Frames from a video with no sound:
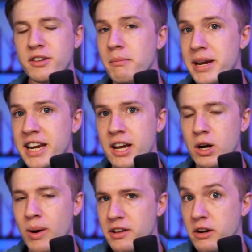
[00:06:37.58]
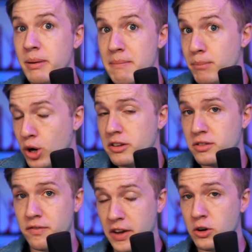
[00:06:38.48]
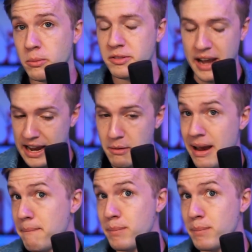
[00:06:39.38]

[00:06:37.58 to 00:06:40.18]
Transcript: the media, whether it be books, films, anime,